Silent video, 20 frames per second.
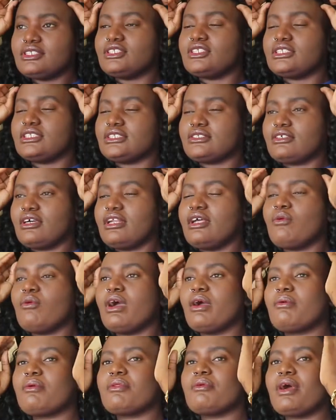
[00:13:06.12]
you just gotta
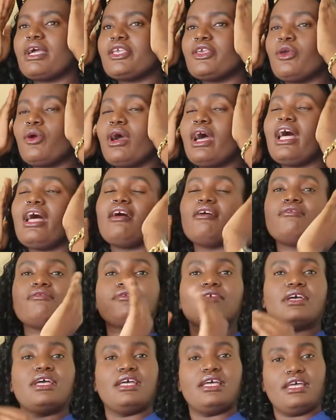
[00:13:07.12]
work with what you have,
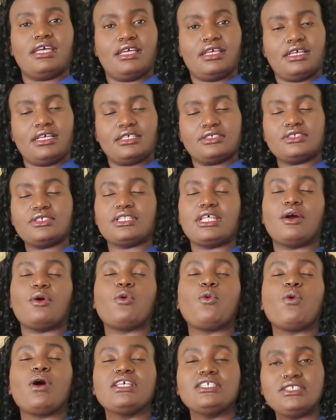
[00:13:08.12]
so
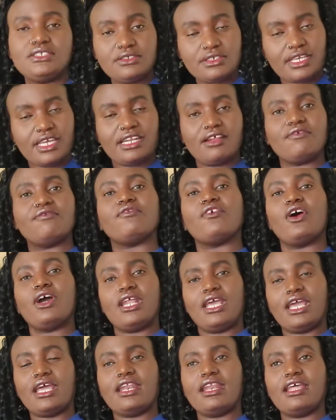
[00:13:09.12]
that once you can
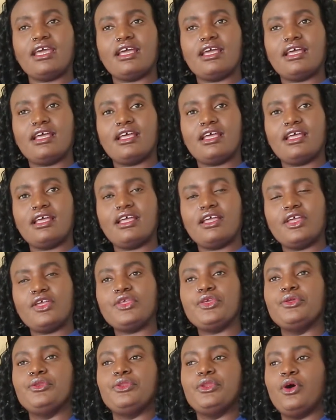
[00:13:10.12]
afford it,
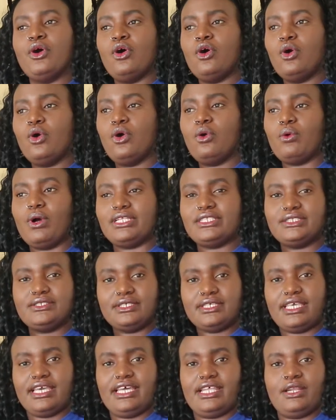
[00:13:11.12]
you know what to
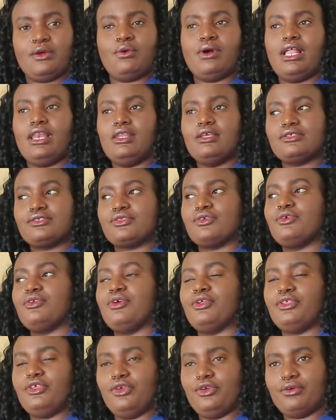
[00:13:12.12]
get, what looks good
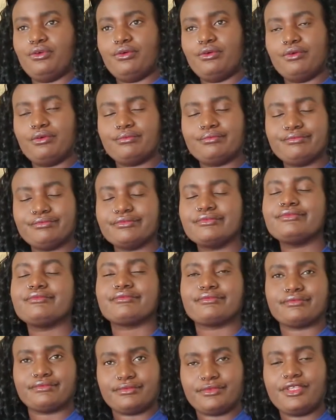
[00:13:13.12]
on you.
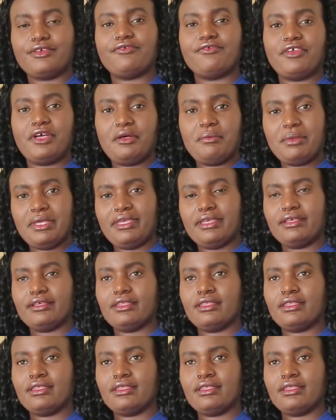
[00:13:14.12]
You feel me?